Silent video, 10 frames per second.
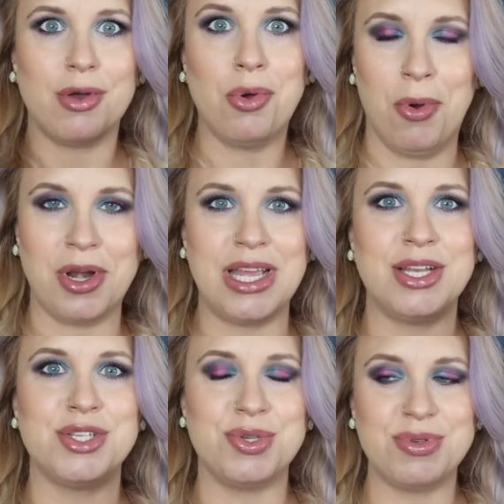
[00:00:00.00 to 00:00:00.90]

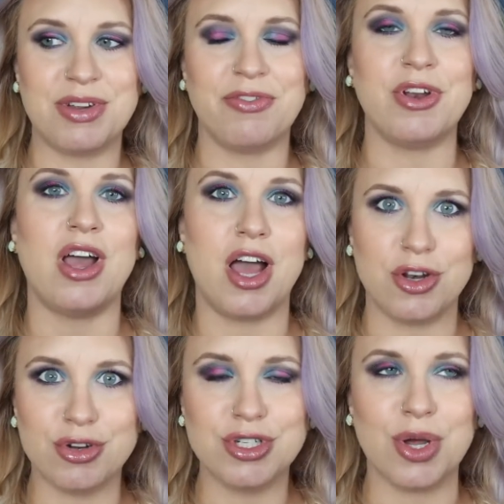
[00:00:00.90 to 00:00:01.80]
according to different
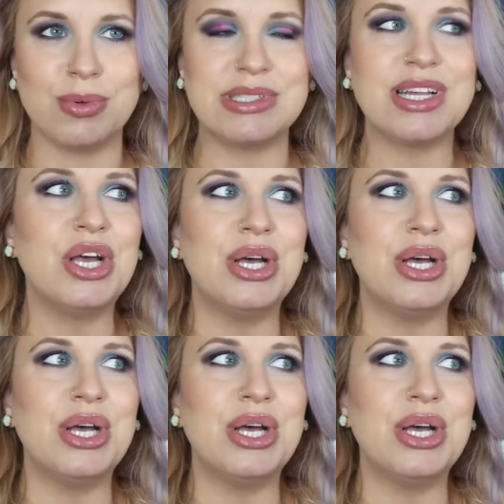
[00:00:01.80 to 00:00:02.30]
undertones.